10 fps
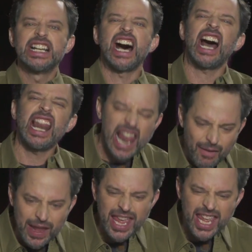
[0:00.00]
I
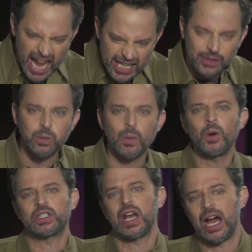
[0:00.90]
love it, yes, one
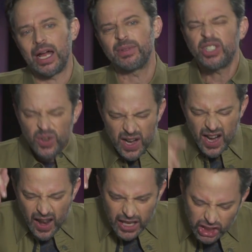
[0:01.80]
more time, do it
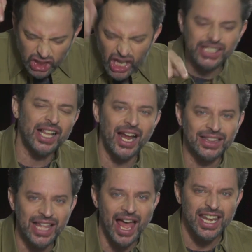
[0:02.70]
just like
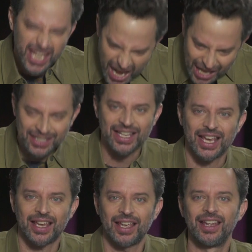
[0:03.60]
that, yes, Nick,